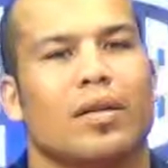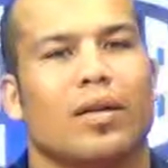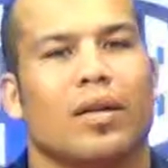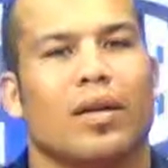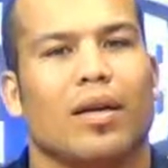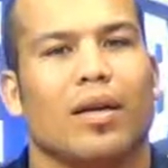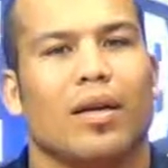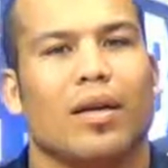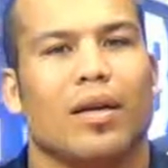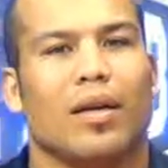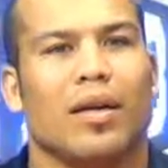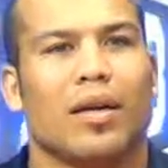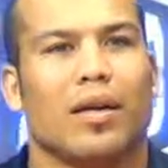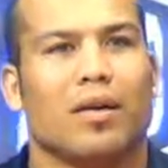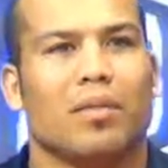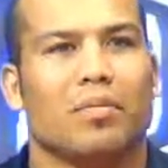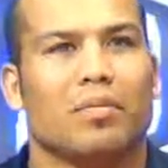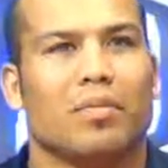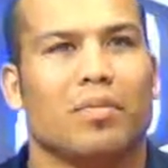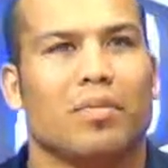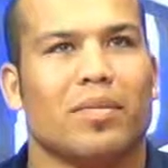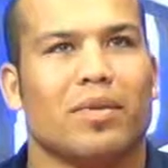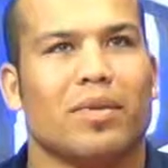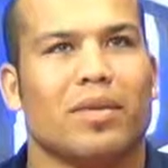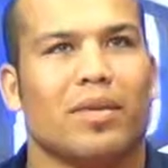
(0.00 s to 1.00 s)
Um,
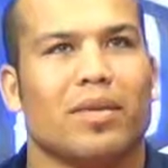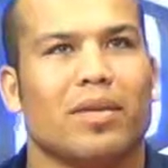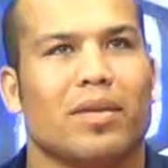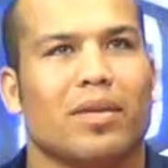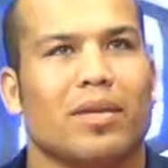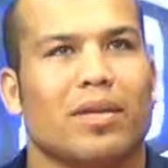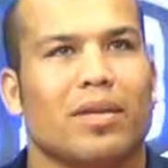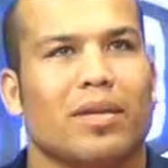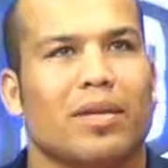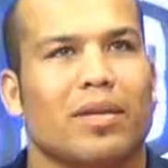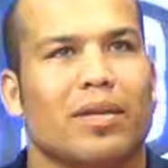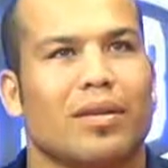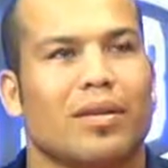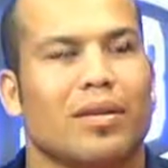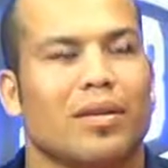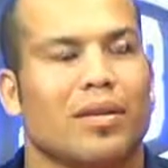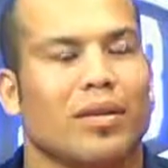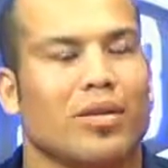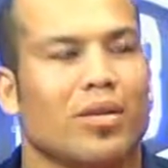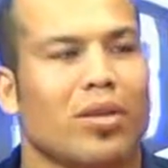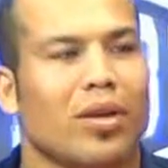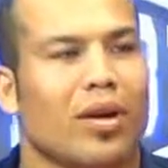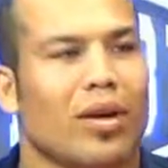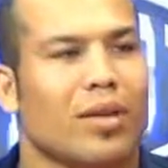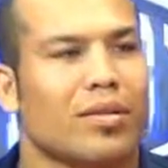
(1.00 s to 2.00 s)

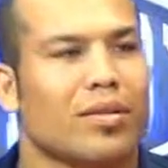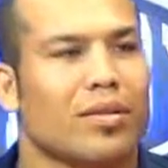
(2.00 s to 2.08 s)
Sharks